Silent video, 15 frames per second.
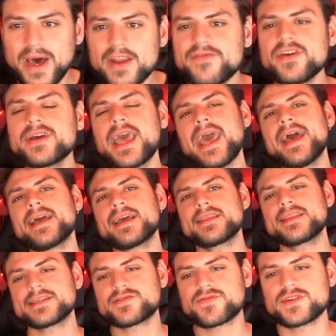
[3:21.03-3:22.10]
if you can get
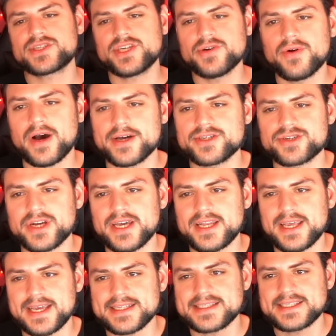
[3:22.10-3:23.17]
this for $200
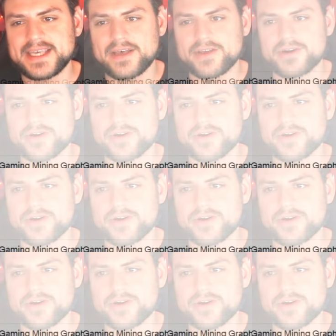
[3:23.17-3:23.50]
and sell your